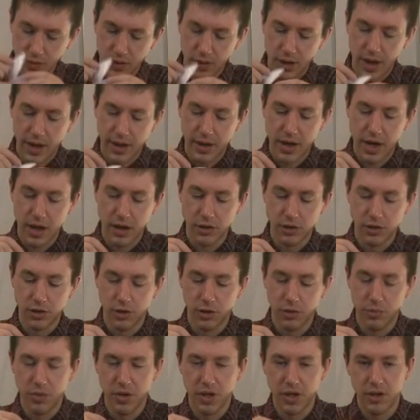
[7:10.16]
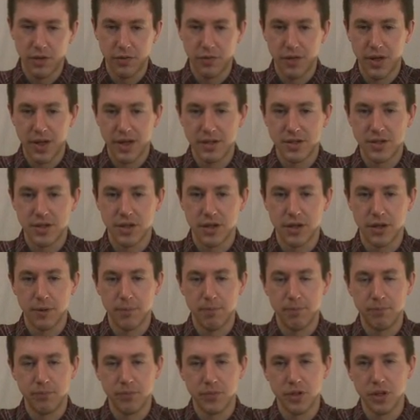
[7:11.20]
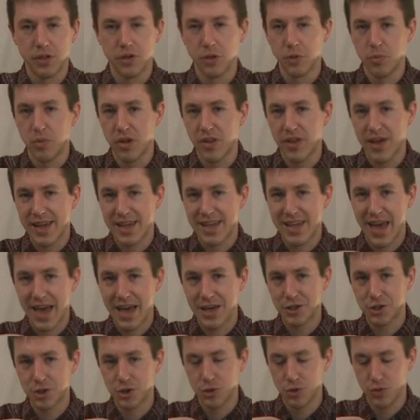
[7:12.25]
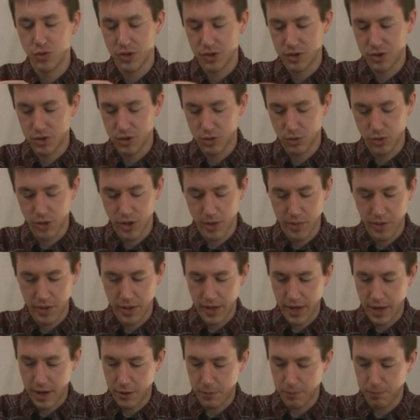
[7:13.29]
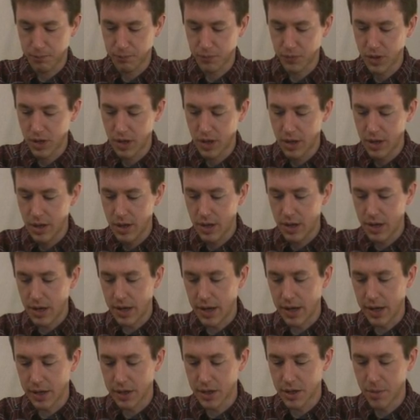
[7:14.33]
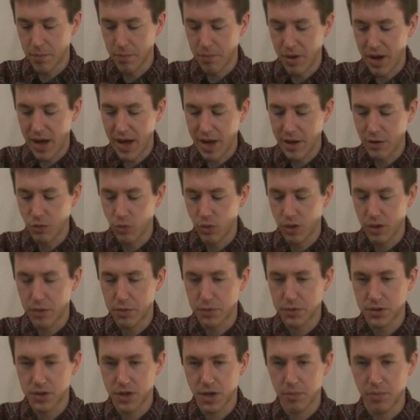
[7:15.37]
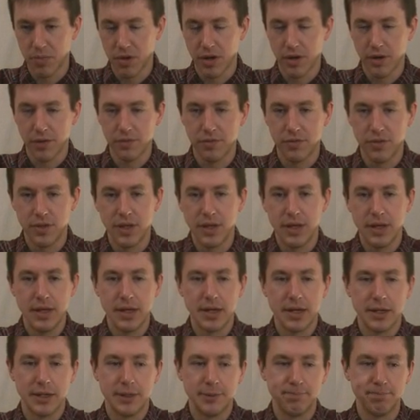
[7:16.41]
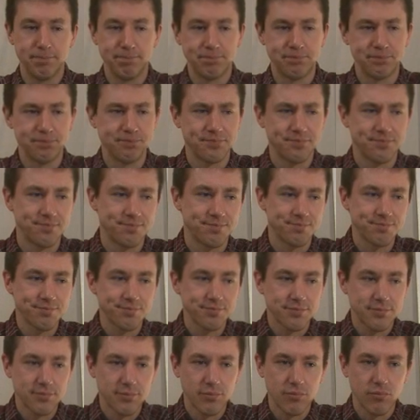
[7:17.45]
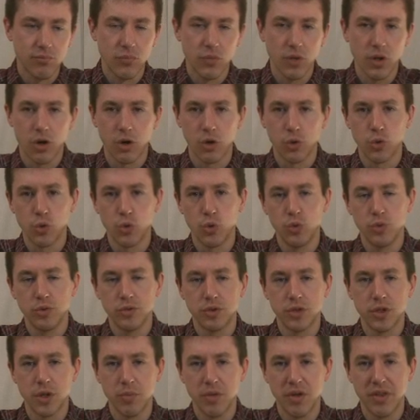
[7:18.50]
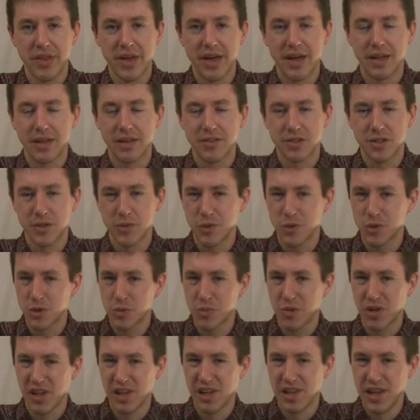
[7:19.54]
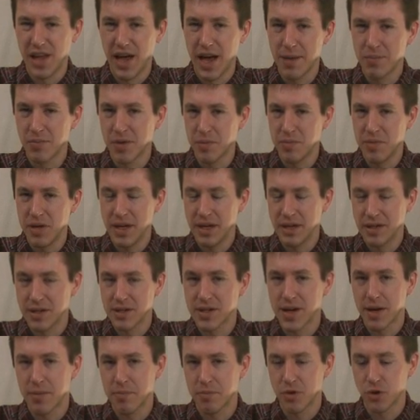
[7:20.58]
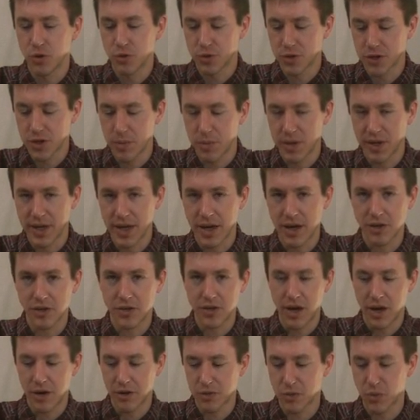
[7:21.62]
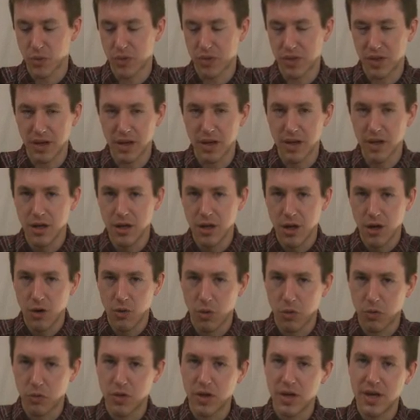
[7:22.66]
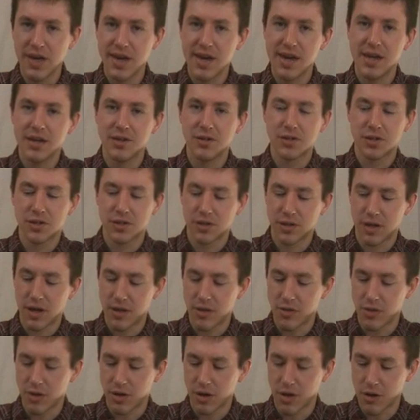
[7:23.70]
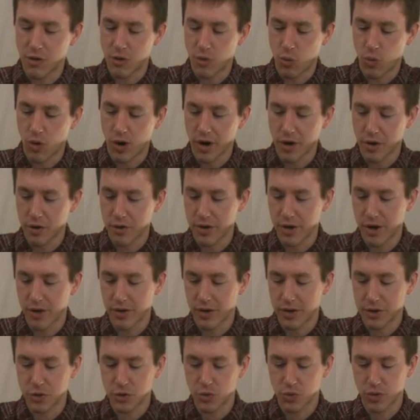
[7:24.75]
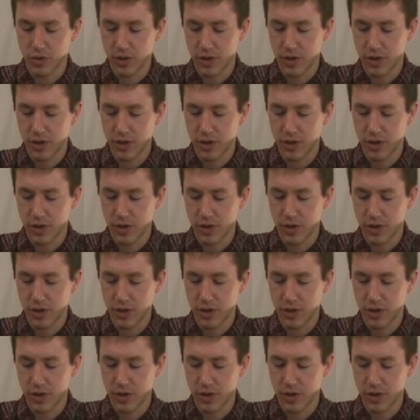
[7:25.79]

I got a little bit of that cashew that's still coming out, combined with some of the there's some of the lima bean type notes coming out now with the heat and the water there that's